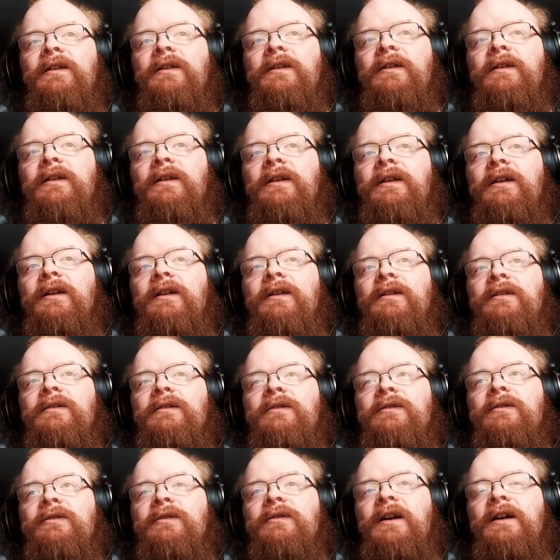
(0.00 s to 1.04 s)
And
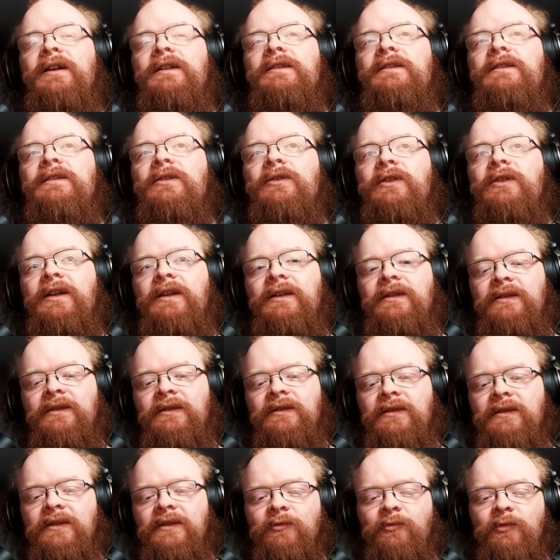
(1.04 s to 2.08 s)
I still get a
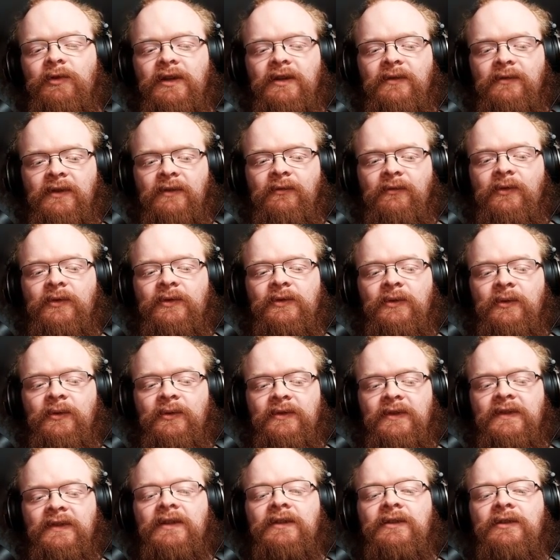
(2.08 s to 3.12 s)
little bit of influence towards
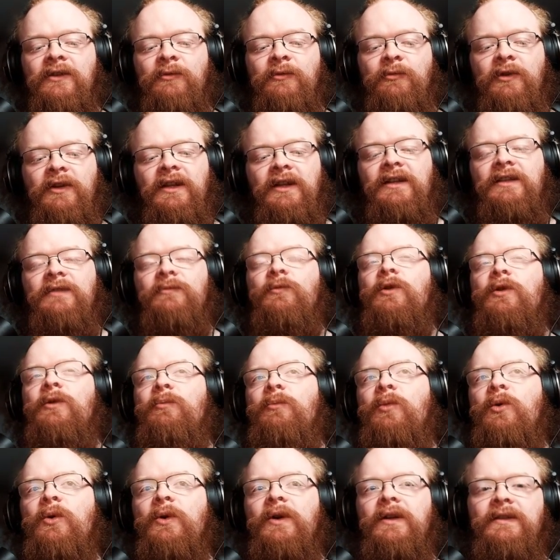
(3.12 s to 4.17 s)
the center, but he gets more
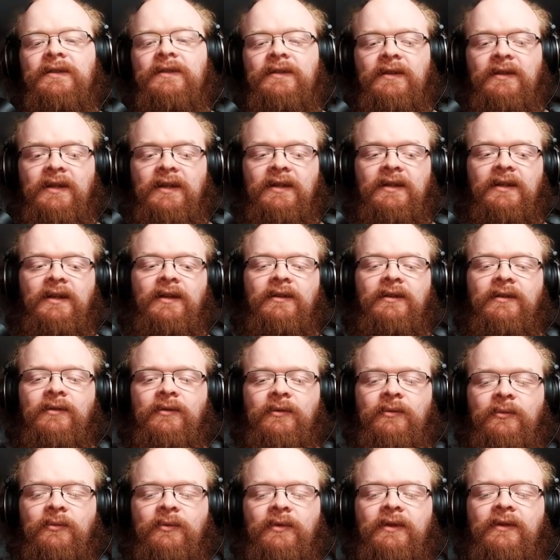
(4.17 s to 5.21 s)
points than he did
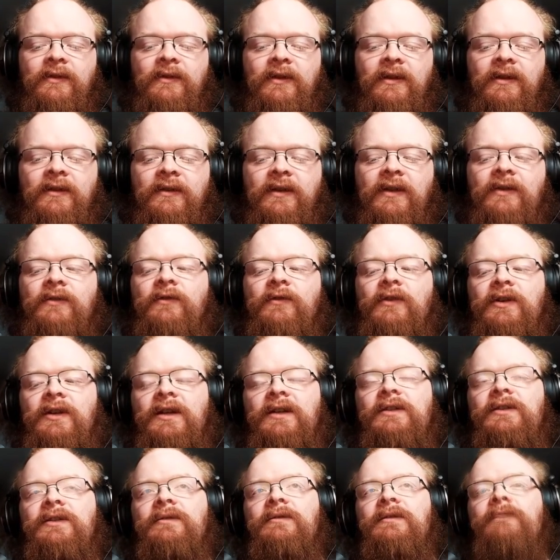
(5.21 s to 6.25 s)
with the other
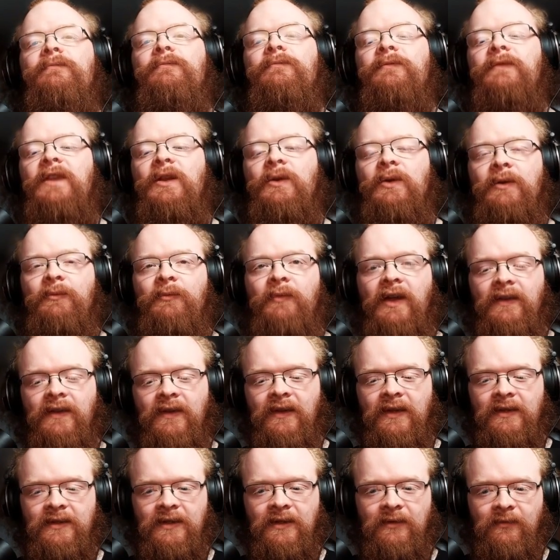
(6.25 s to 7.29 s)
variation. Anyway, I think
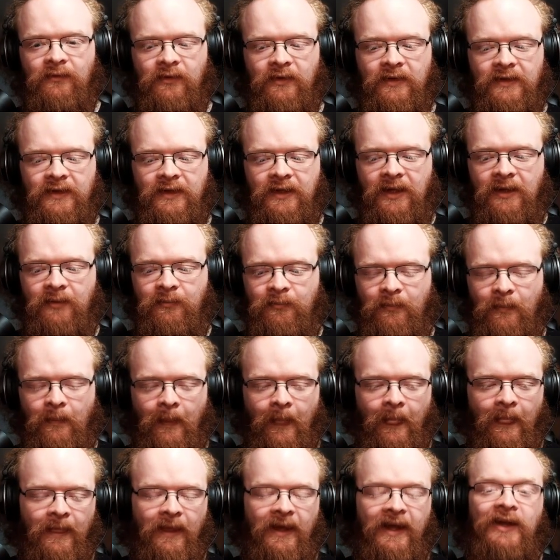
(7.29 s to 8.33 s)
that's it for this game.
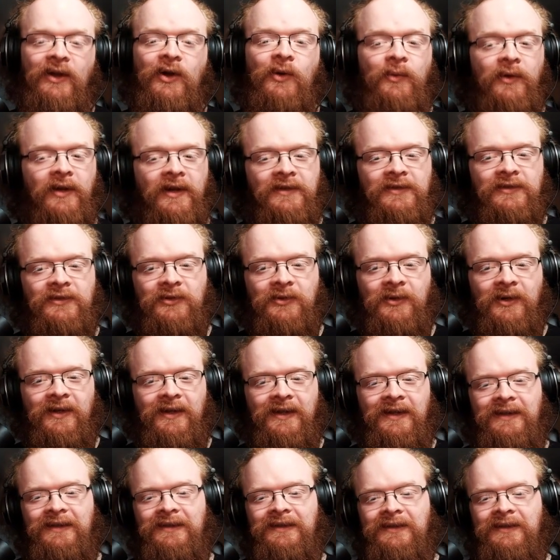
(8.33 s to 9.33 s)
I hope you guys enjoyed it.